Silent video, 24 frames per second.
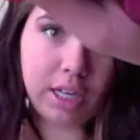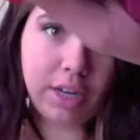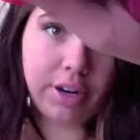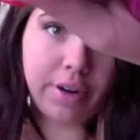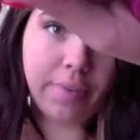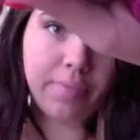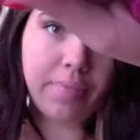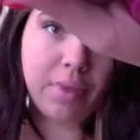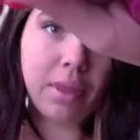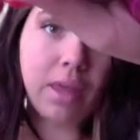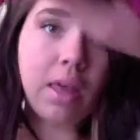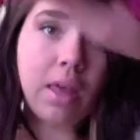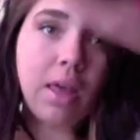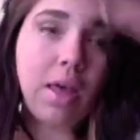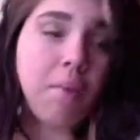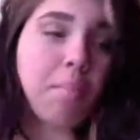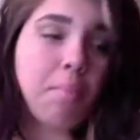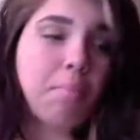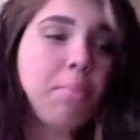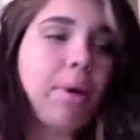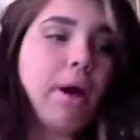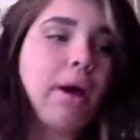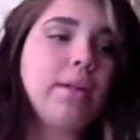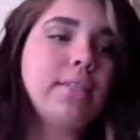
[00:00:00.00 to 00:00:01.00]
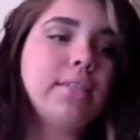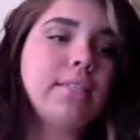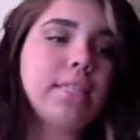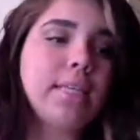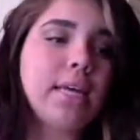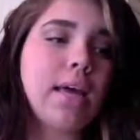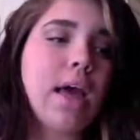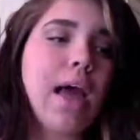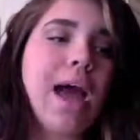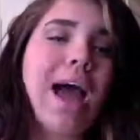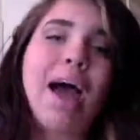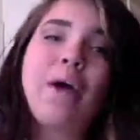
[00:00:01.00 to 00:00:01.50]
here.
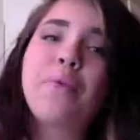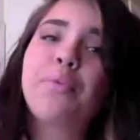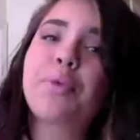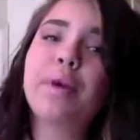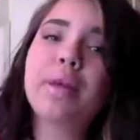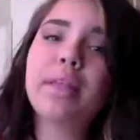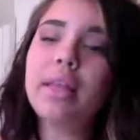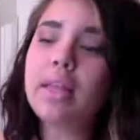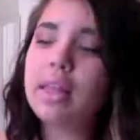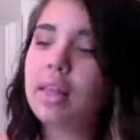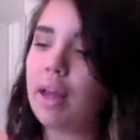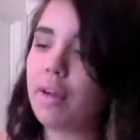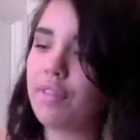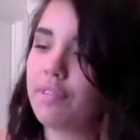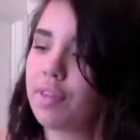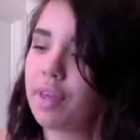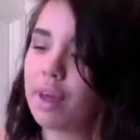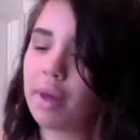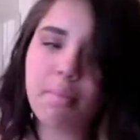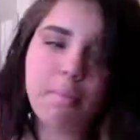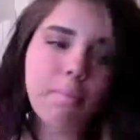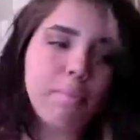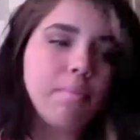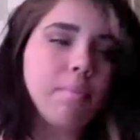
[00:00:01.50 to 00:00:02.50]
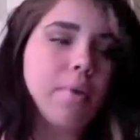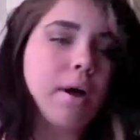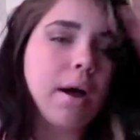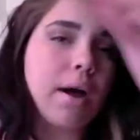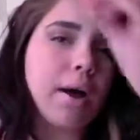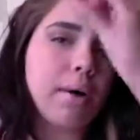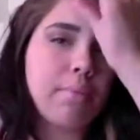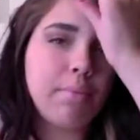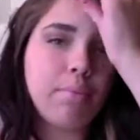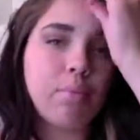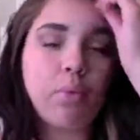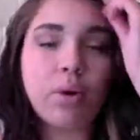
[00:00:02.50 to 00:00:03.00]
But I really love them.
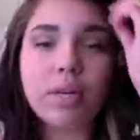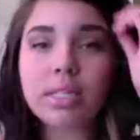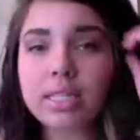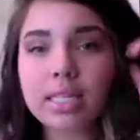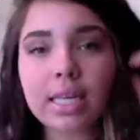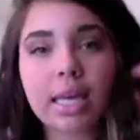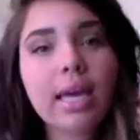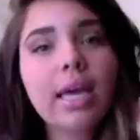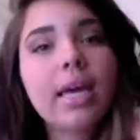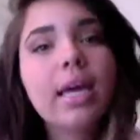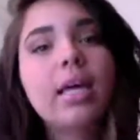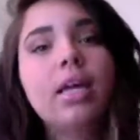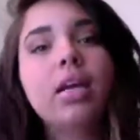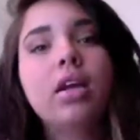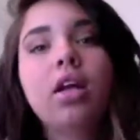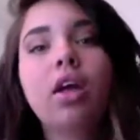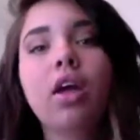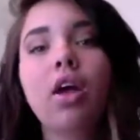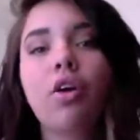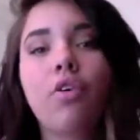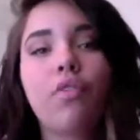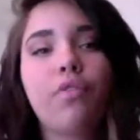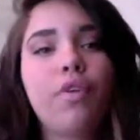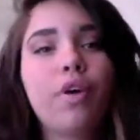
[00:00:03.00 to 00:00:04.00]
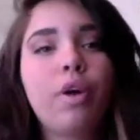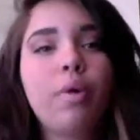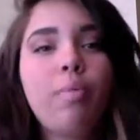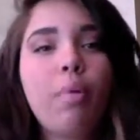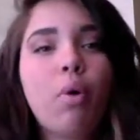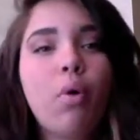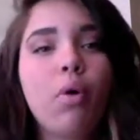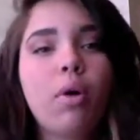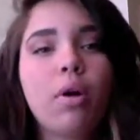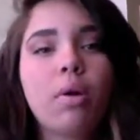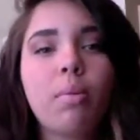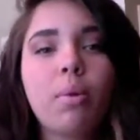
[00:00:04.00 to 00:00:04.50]
Once again,
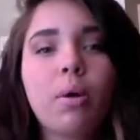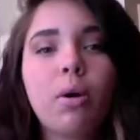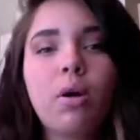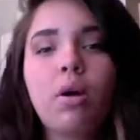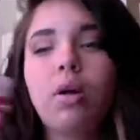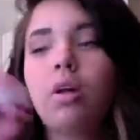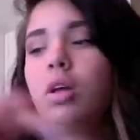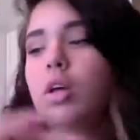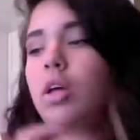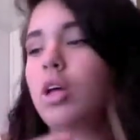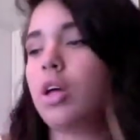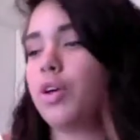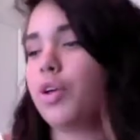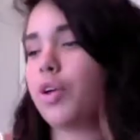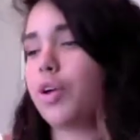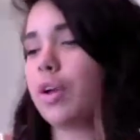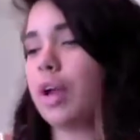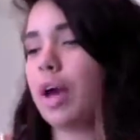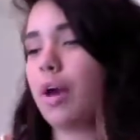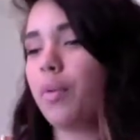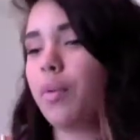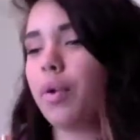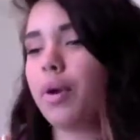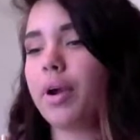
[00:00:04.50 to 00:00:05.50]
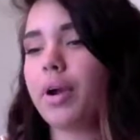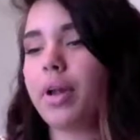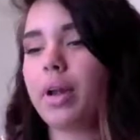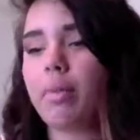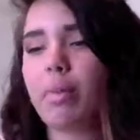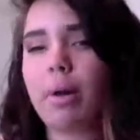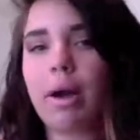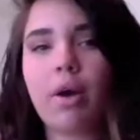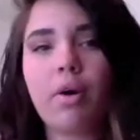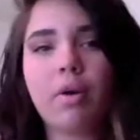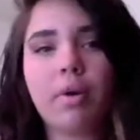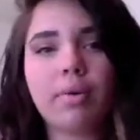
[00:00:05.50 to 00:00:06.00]
very portable. You're not
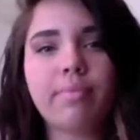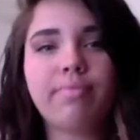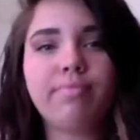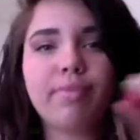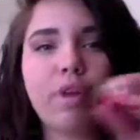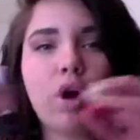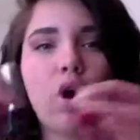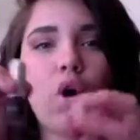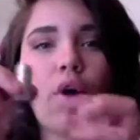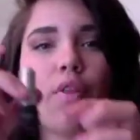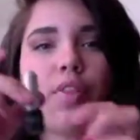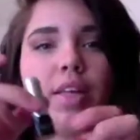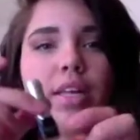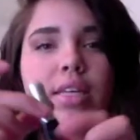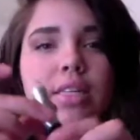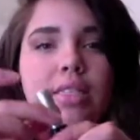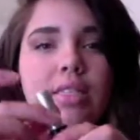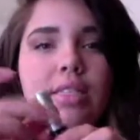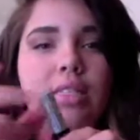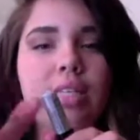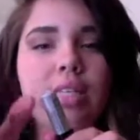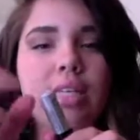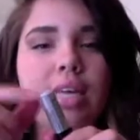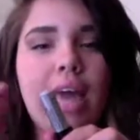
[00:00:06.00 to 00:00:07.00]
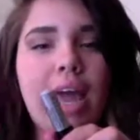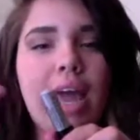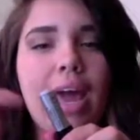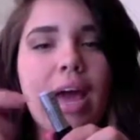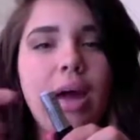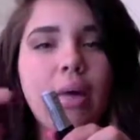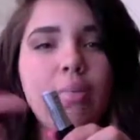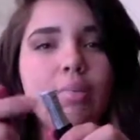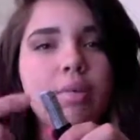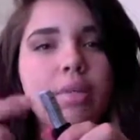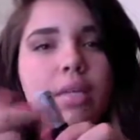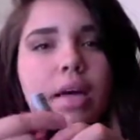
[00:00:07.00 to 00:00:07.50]
worrying about all these. The
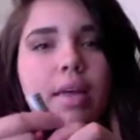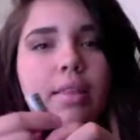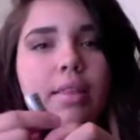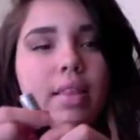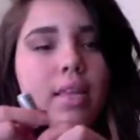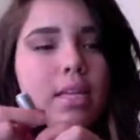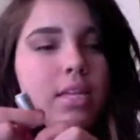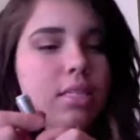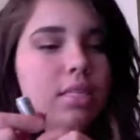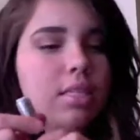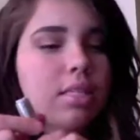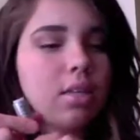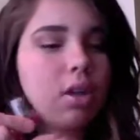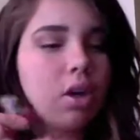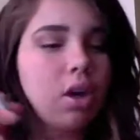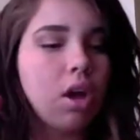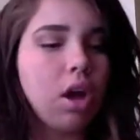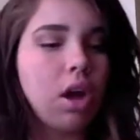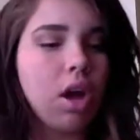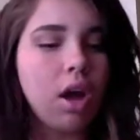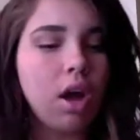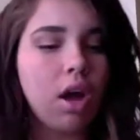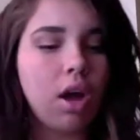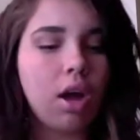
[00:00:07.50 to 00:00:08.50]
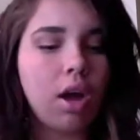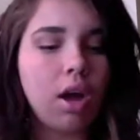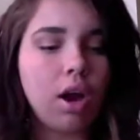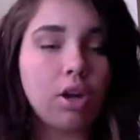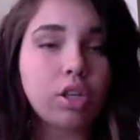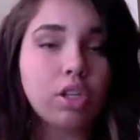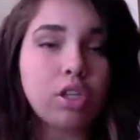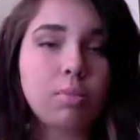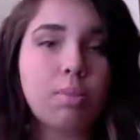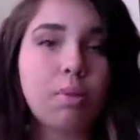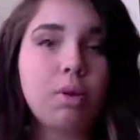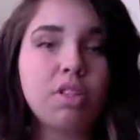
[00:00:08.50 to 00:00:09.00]
caps on these
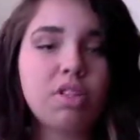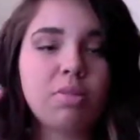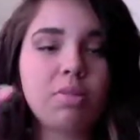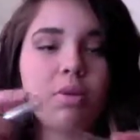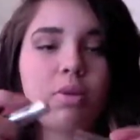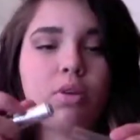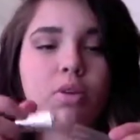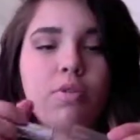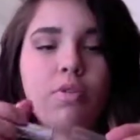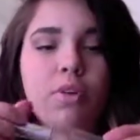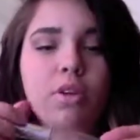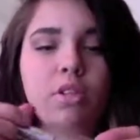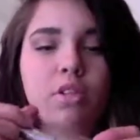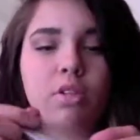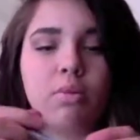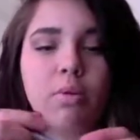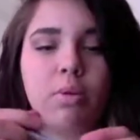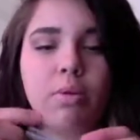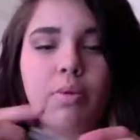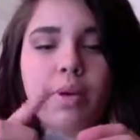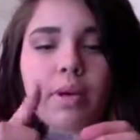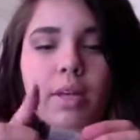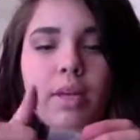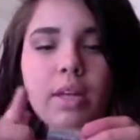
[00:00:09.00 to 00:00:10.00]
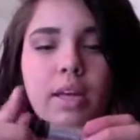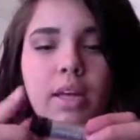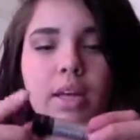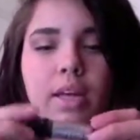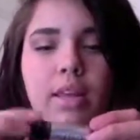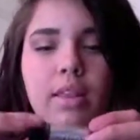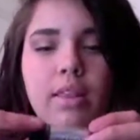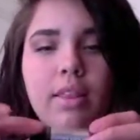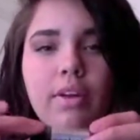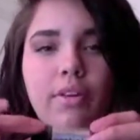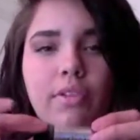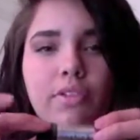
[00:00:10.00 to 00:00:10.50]
are supposed to be universal, but
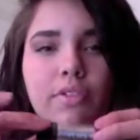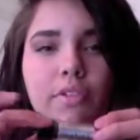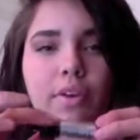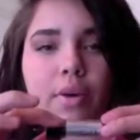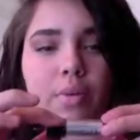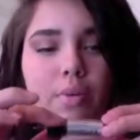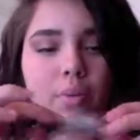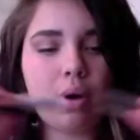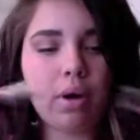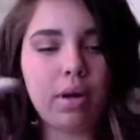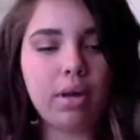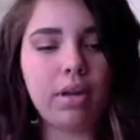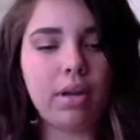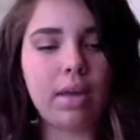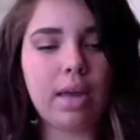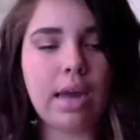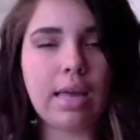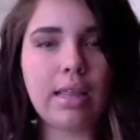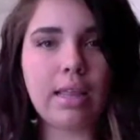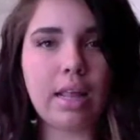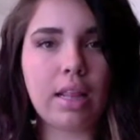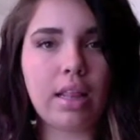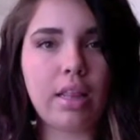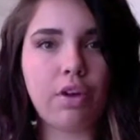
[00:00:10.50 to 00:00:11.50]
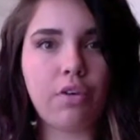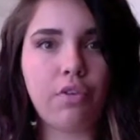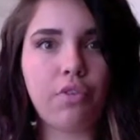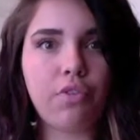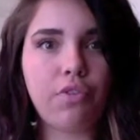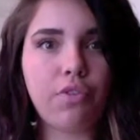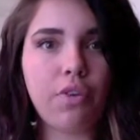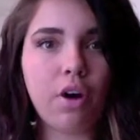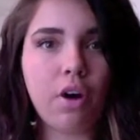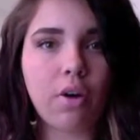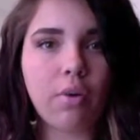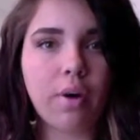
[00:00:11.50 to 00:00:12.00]
really they'll fit one and then they'll
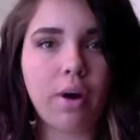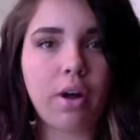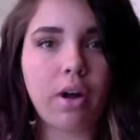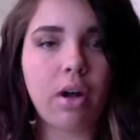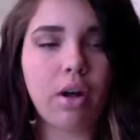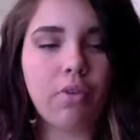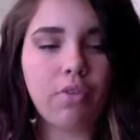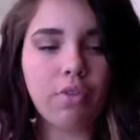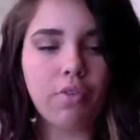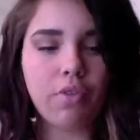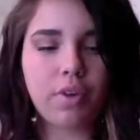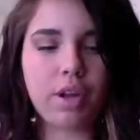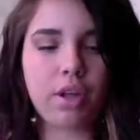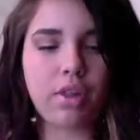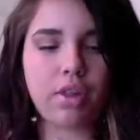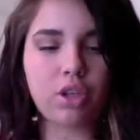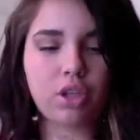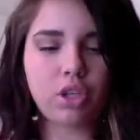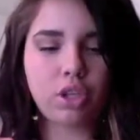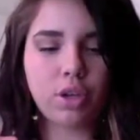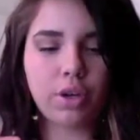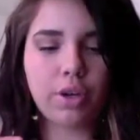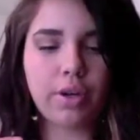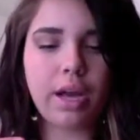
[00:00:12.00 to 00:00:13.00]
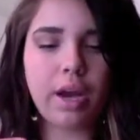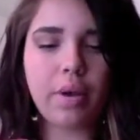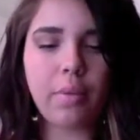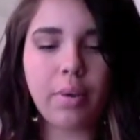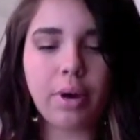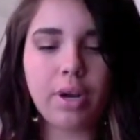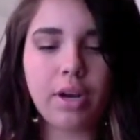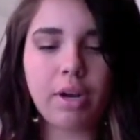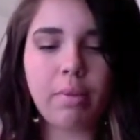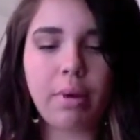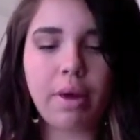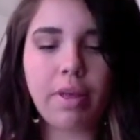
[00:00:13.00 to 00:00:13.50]
fall right off of another. So you're
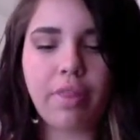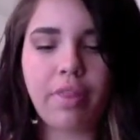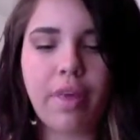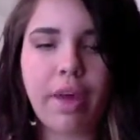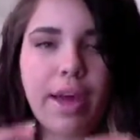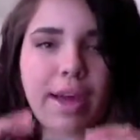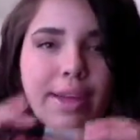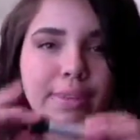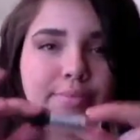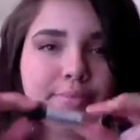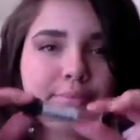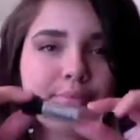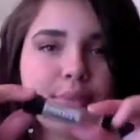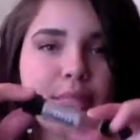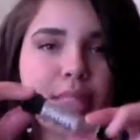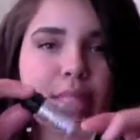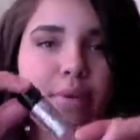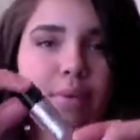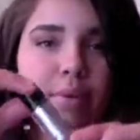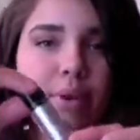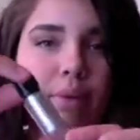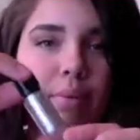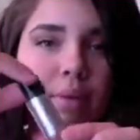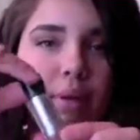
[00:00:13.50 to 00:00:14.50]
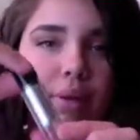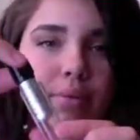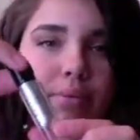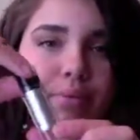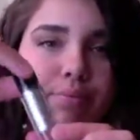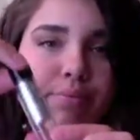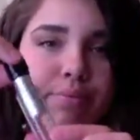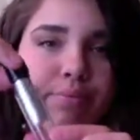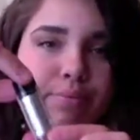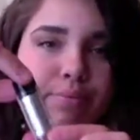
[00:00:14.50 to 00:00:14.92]
not worrying about that. See what I mean?